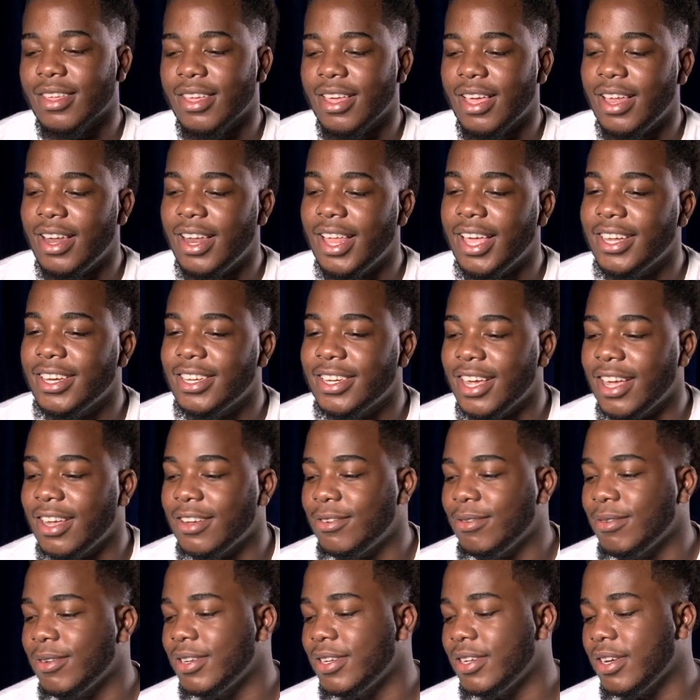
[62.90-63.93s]
I like
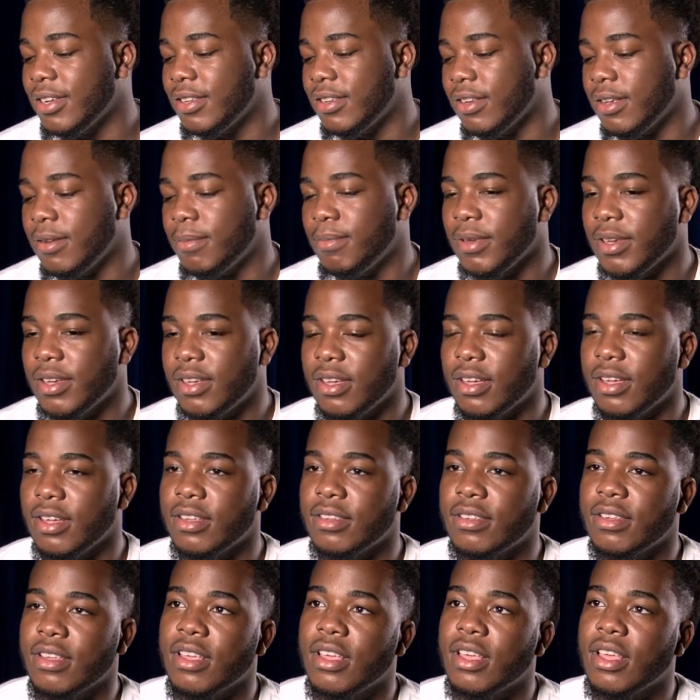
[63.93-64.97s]
Joshua and Jessica
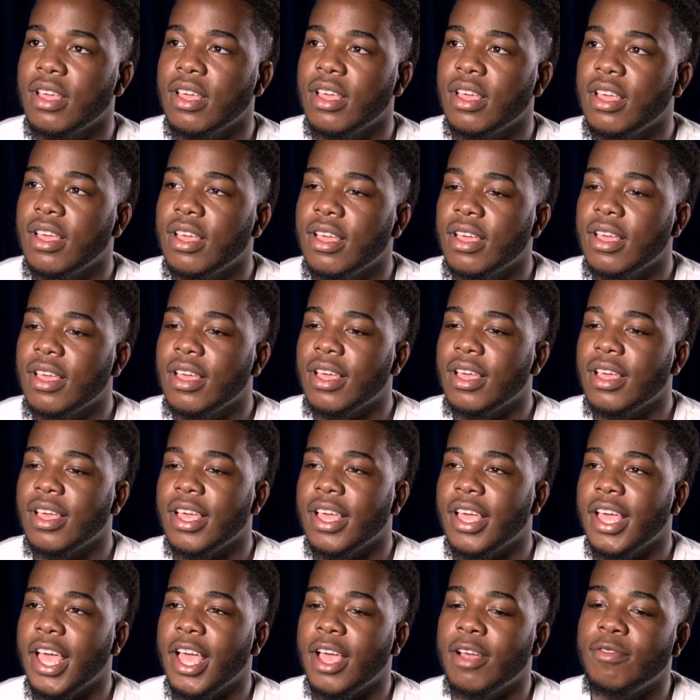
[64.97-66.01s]
because
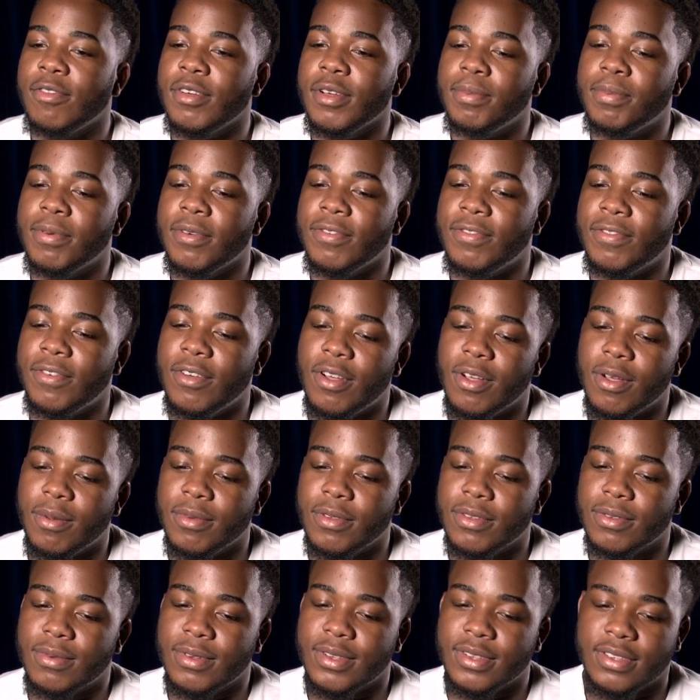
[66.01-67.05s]
every
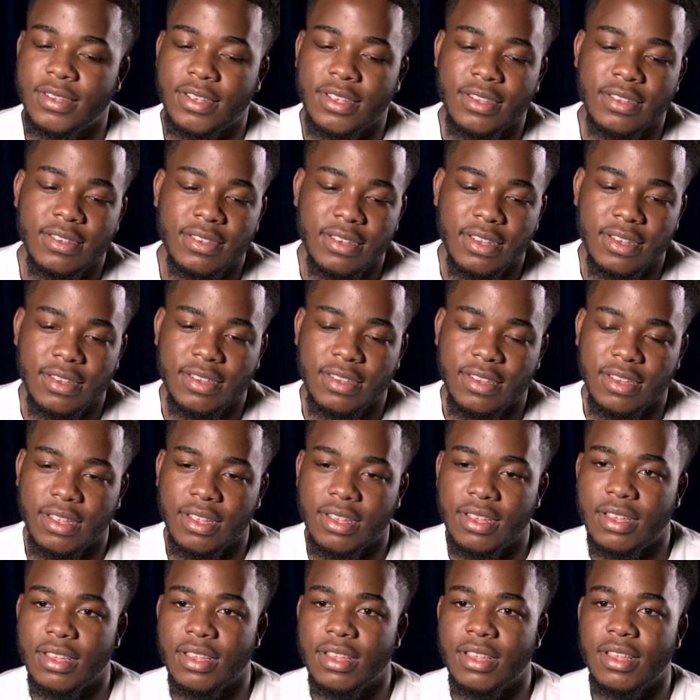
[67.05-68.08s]
performance was
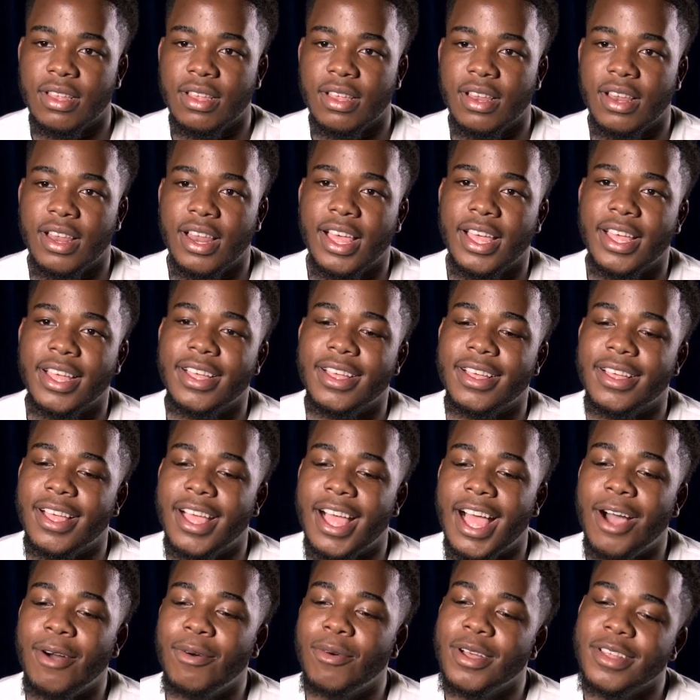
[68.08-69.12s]
consistent. Like
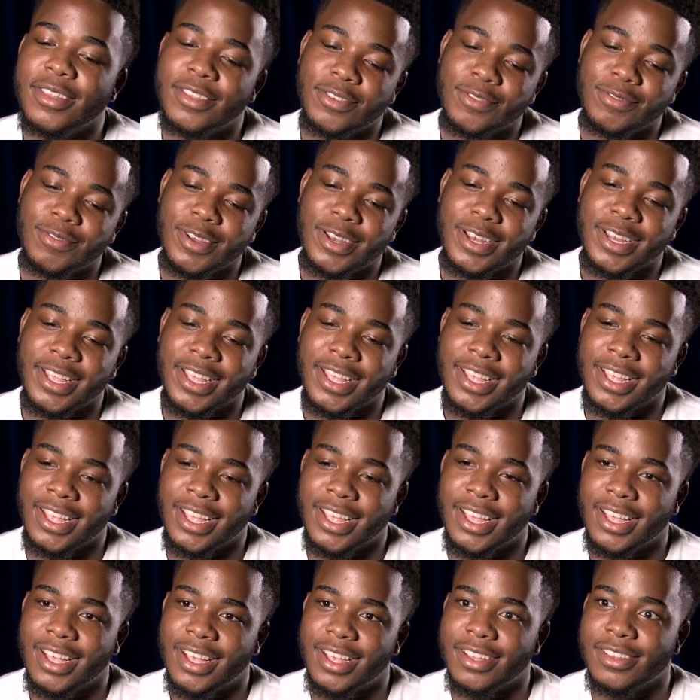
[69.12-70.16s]
I wasn't really
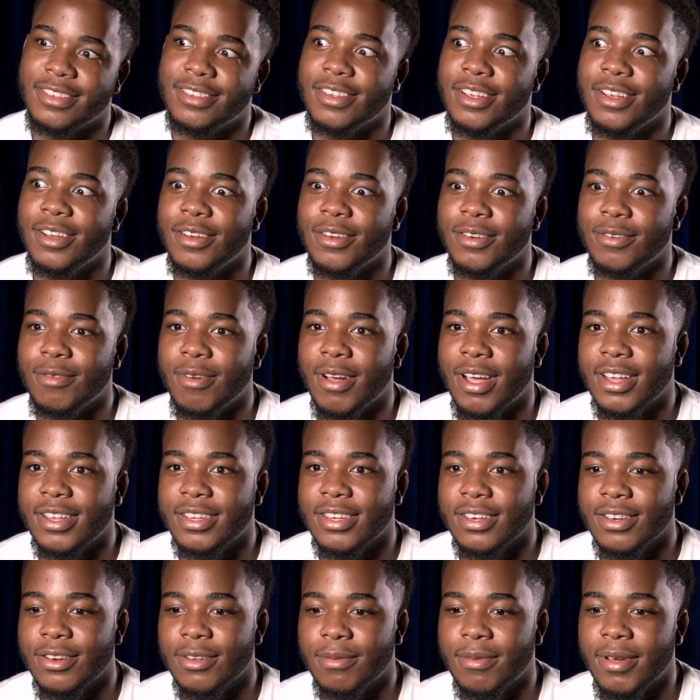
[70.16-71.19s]
concerned
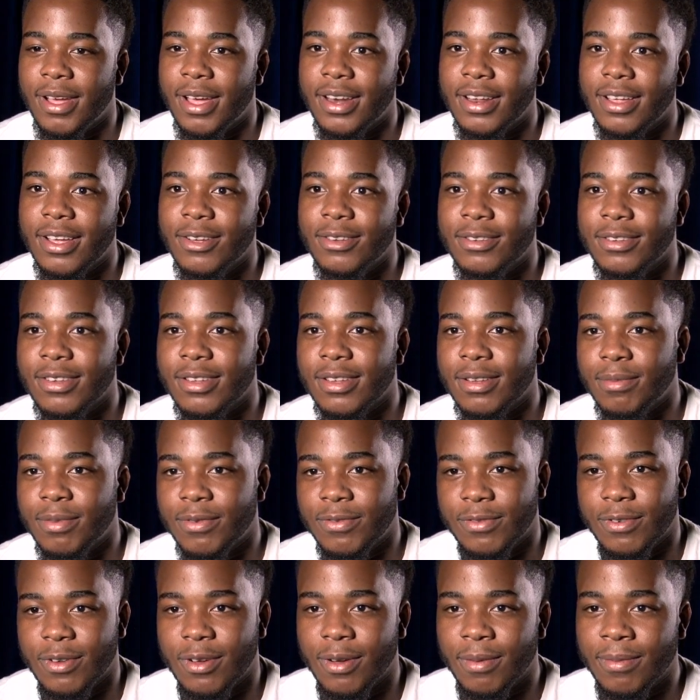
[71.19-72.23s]
watching nobody else
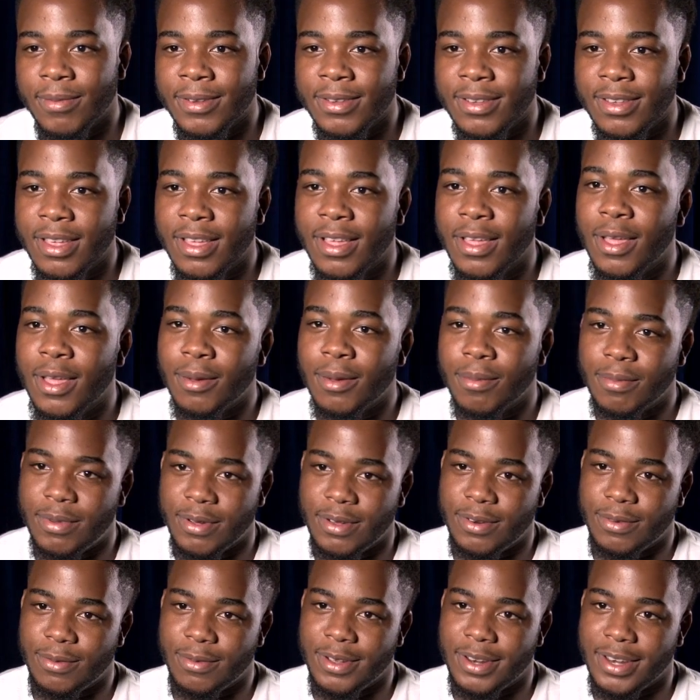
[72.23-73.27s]
performance,
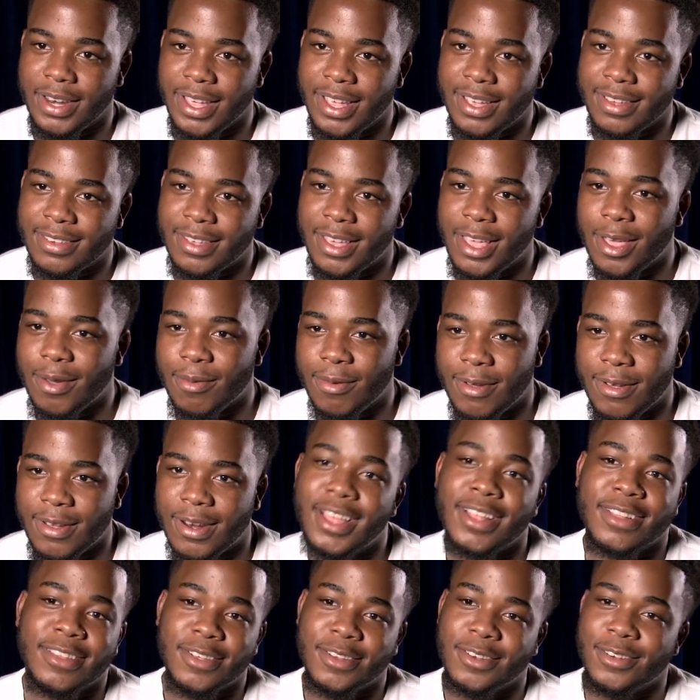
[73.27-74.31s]
but when theirs came
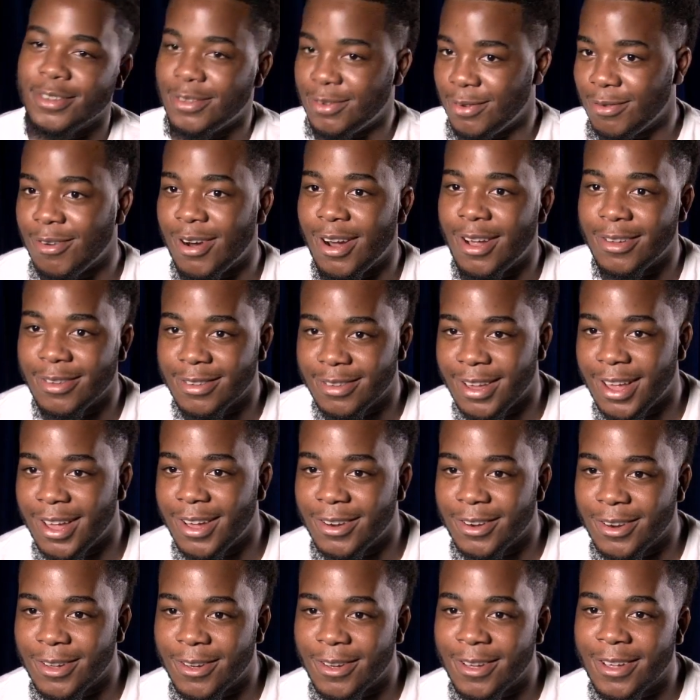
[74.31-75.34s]
on, I turned the surround
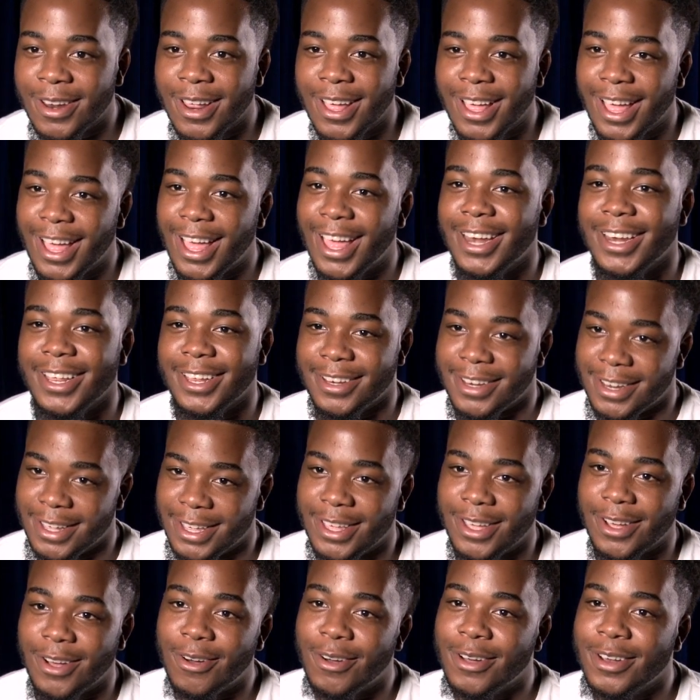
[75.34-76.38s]
sound on. I need to
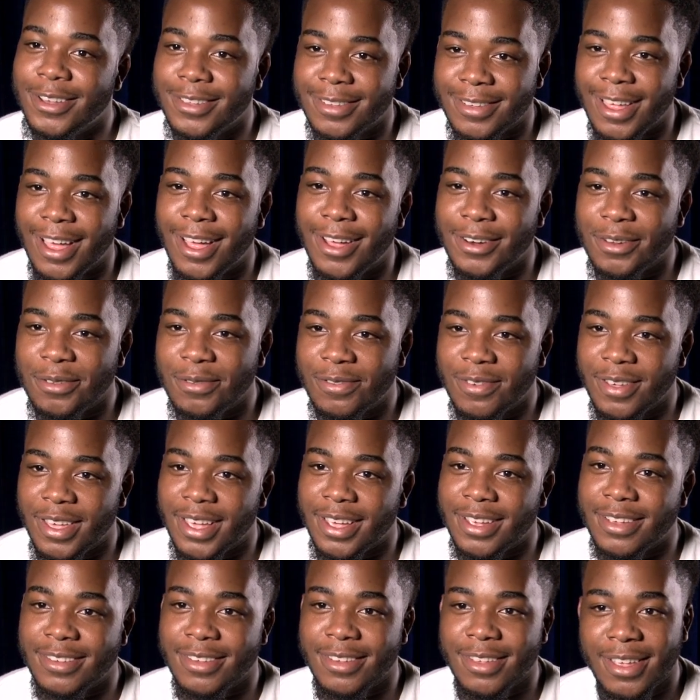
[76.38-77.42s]
hear all the sound
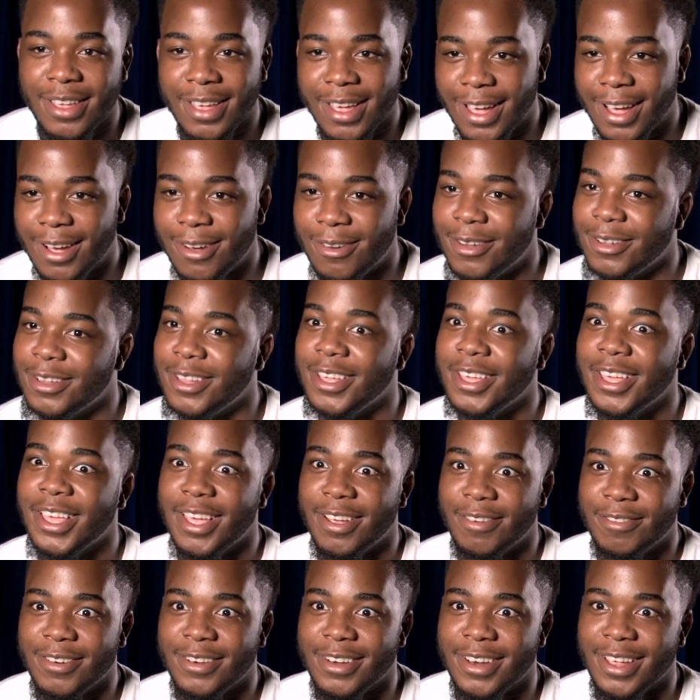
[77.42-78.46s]
effects. I want to
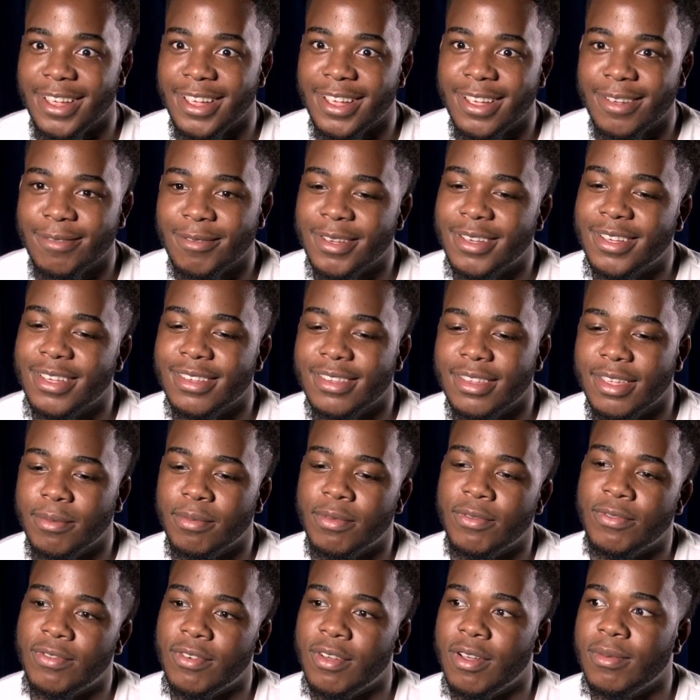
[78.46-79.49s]
hear everything because their
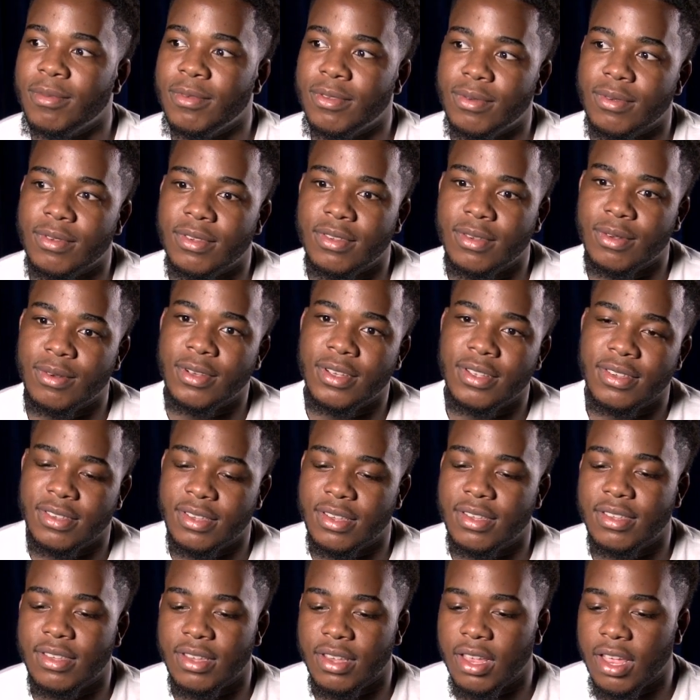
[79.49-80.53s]
performance was so
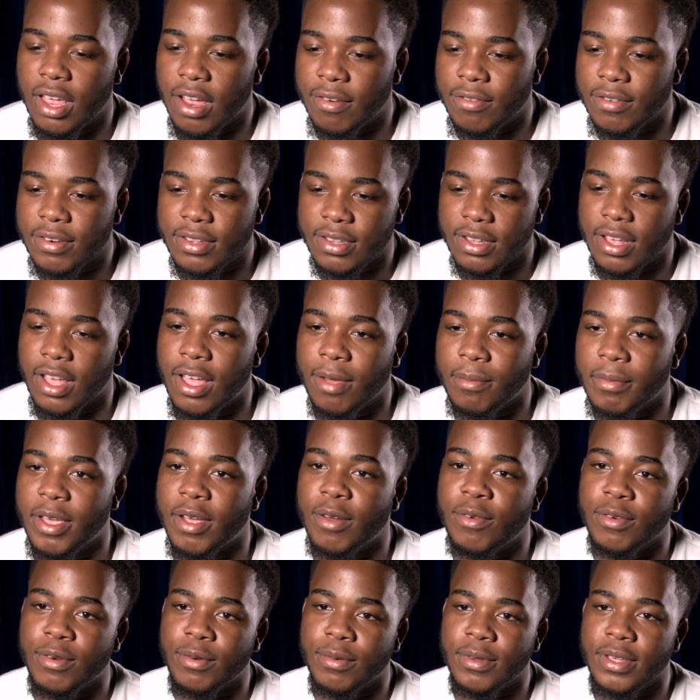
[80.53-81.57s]
consistent every time,
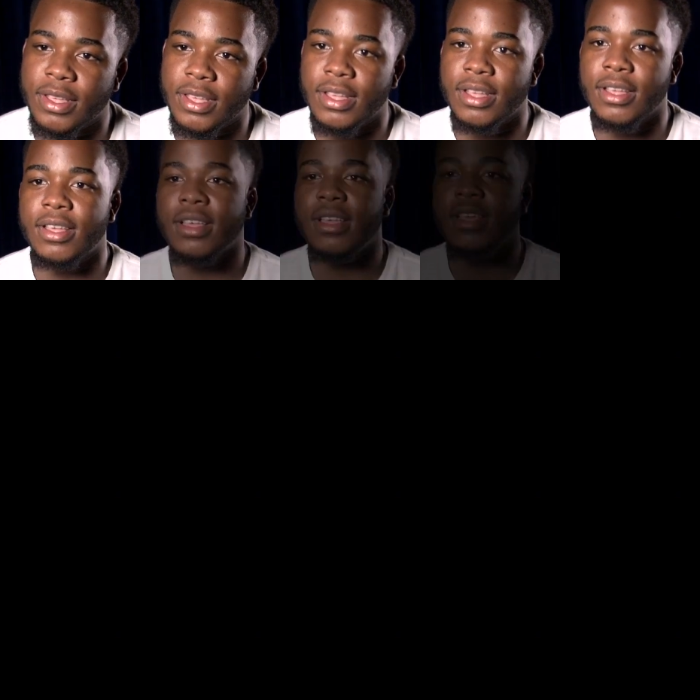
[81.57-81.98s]
every week.